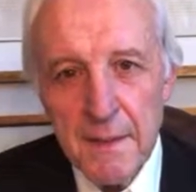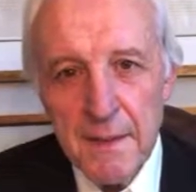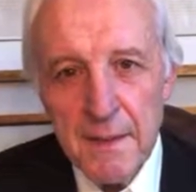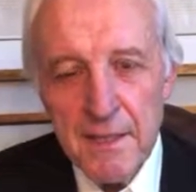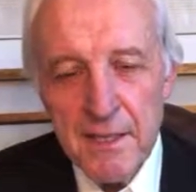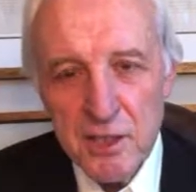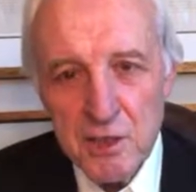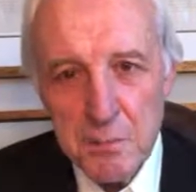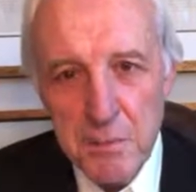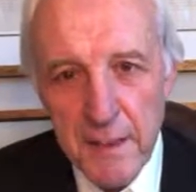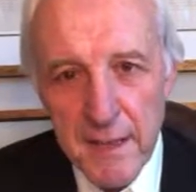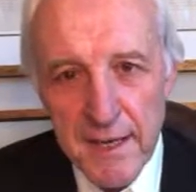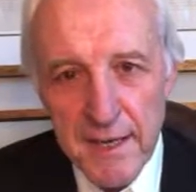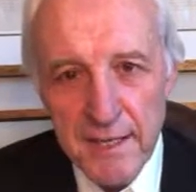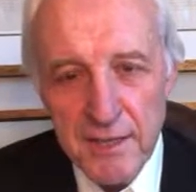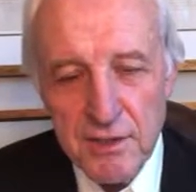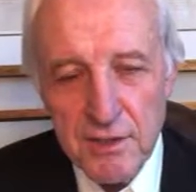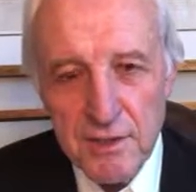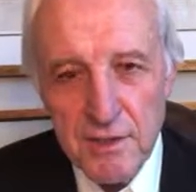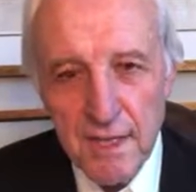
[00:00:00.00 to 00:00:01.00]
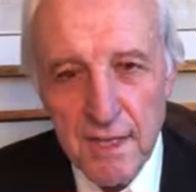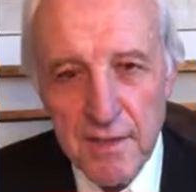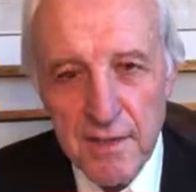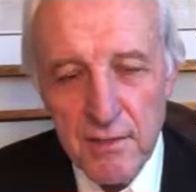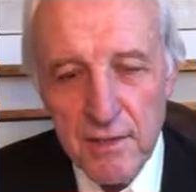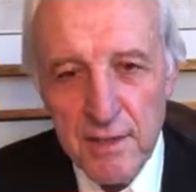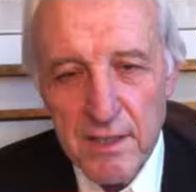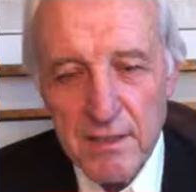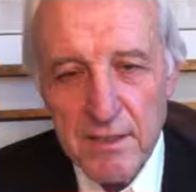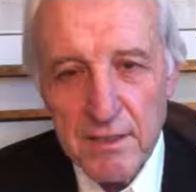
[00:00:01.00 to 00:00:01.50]
Hispanics, and
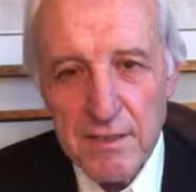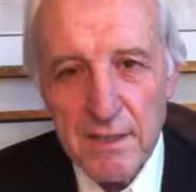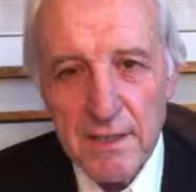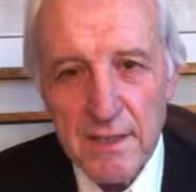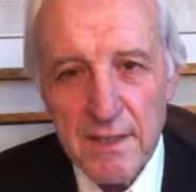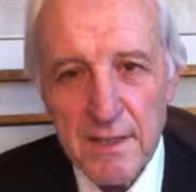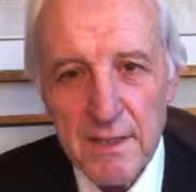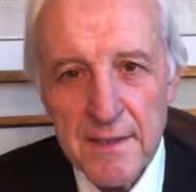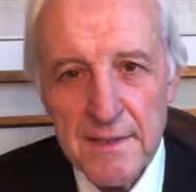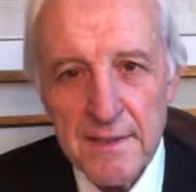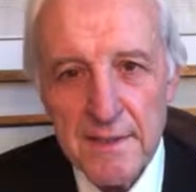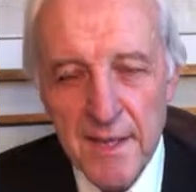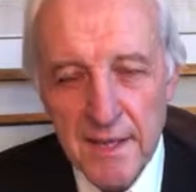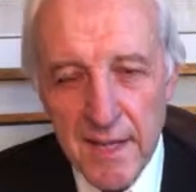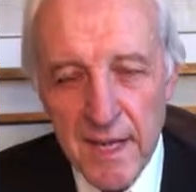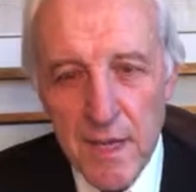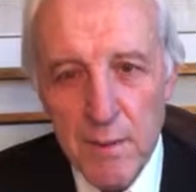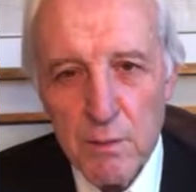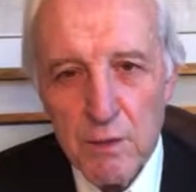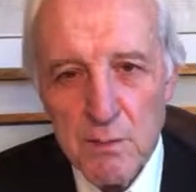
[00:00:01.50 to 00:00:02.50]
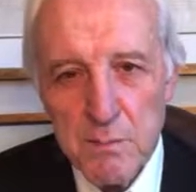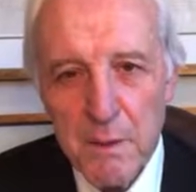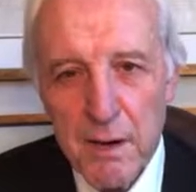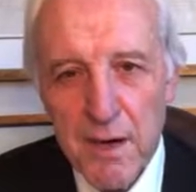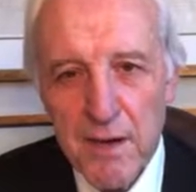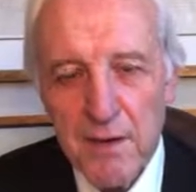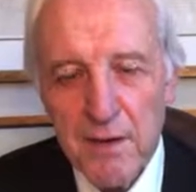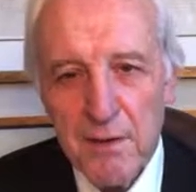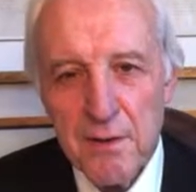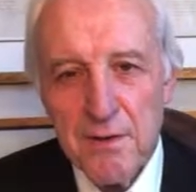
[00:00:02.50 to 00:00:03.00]
there is a language
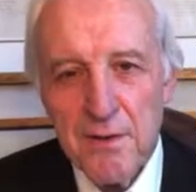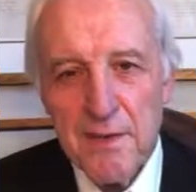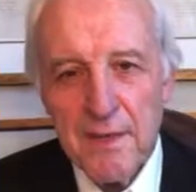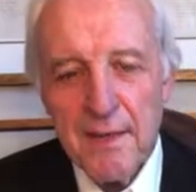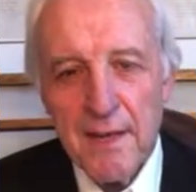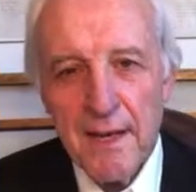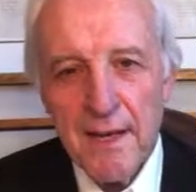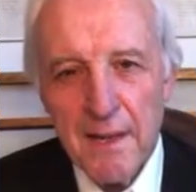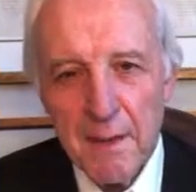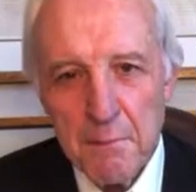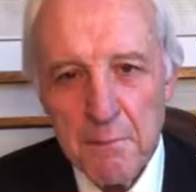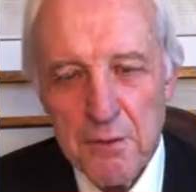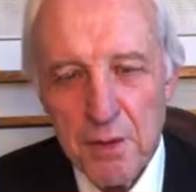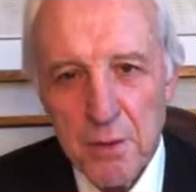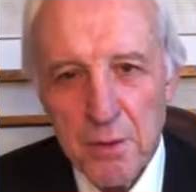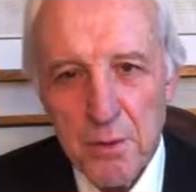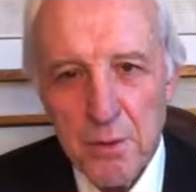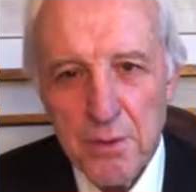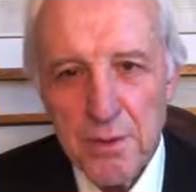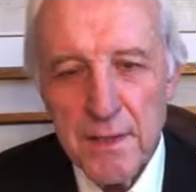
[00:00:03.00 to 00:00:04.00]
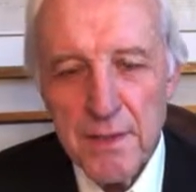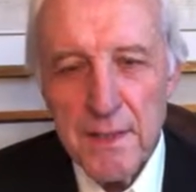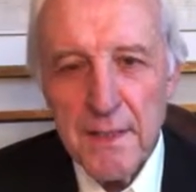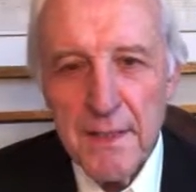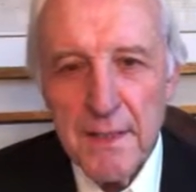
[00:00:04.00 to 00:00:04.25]
barrier, I'm told,